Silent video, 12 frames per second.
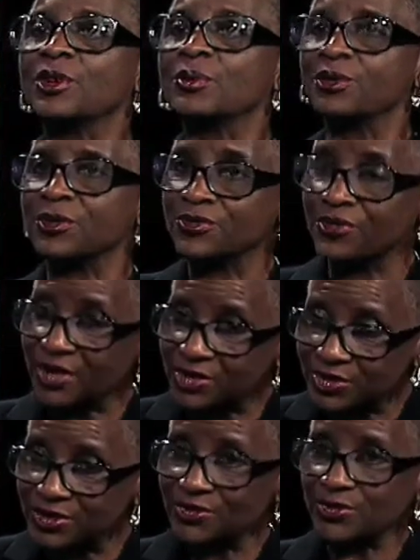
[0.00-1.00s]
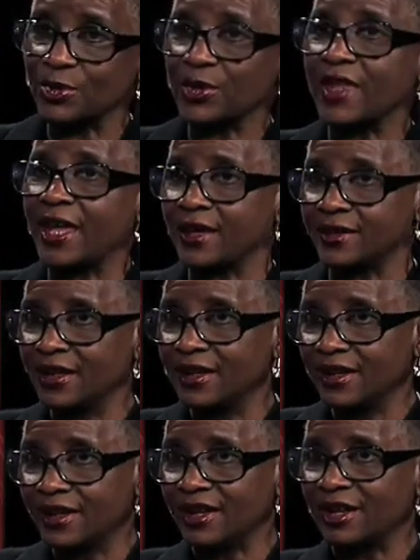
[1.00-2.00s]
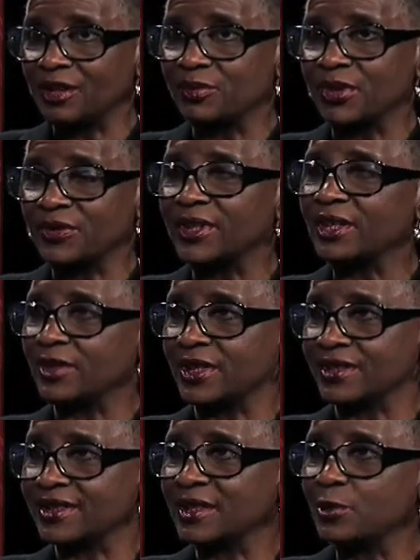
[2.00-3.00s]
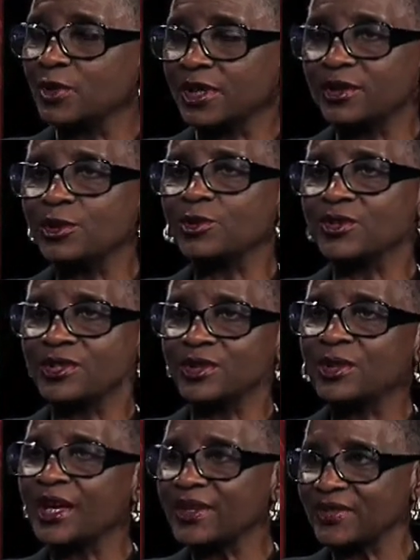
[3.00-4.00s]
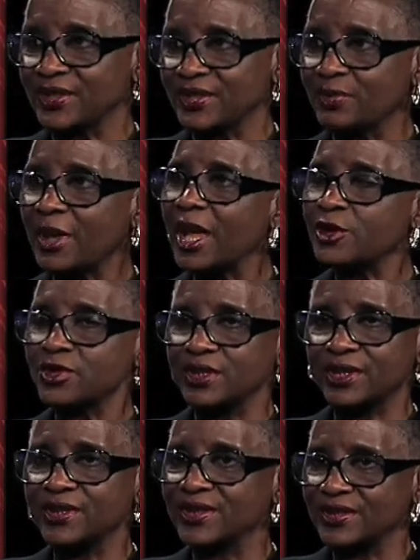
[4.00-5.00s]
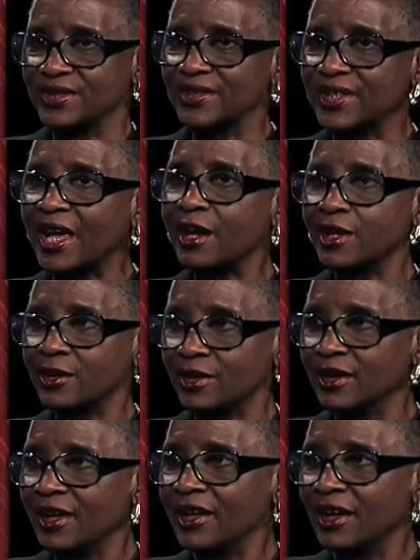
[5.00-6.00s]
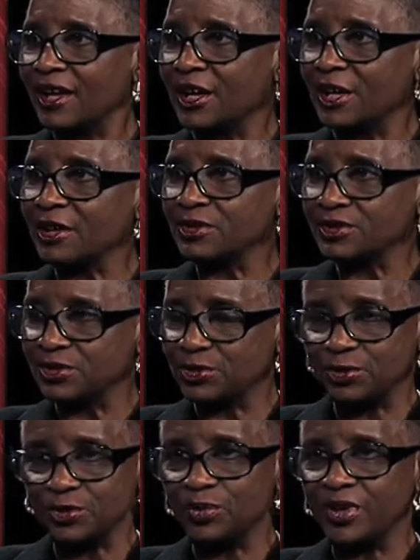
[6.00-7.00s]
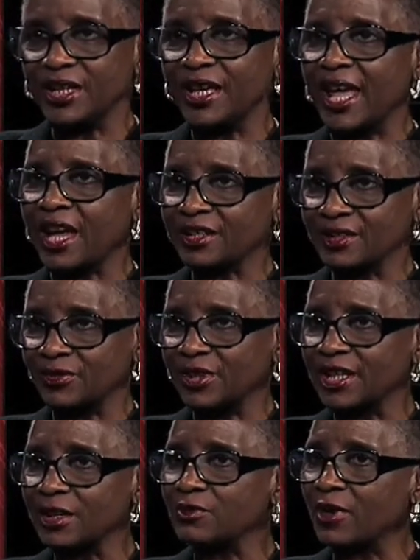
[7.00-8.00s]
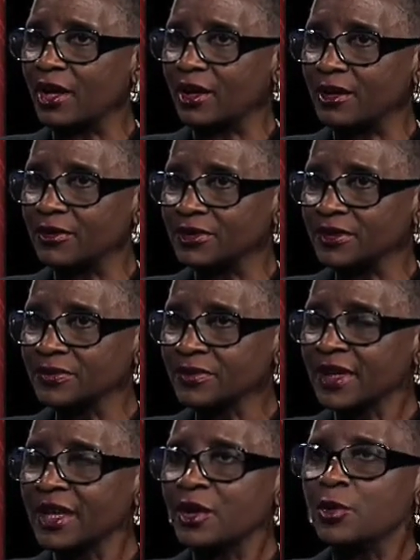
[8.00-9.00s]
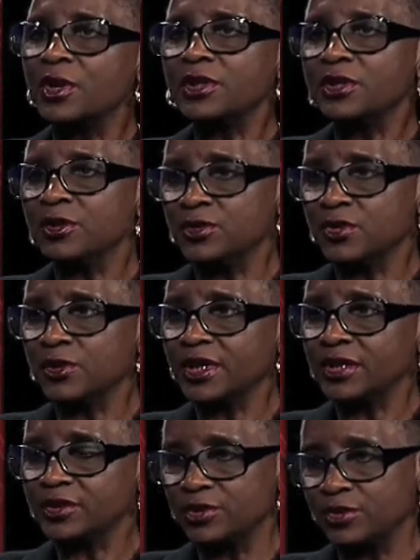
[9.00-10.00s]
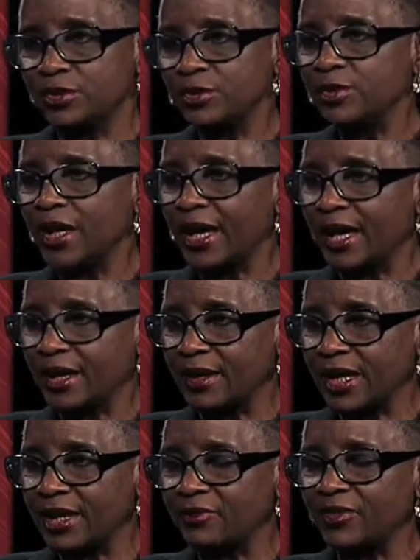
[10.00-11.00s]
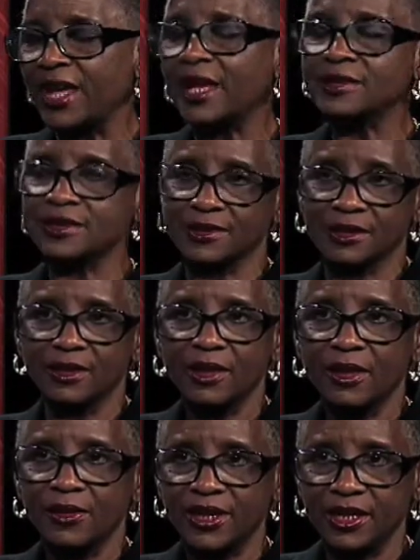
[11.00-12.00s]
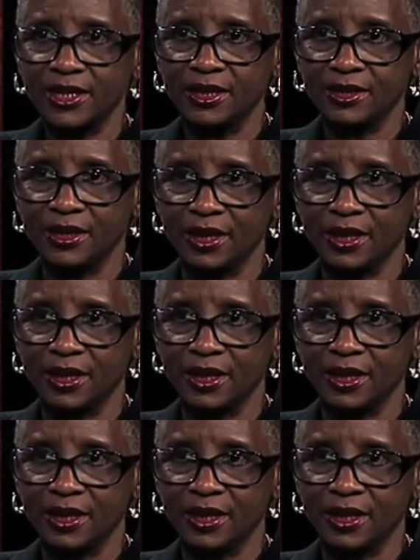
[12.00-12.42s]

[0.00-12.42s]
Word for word: a profession for that, but there is someone who still has this passion and this desire to be actively involved. What are you doing to advance the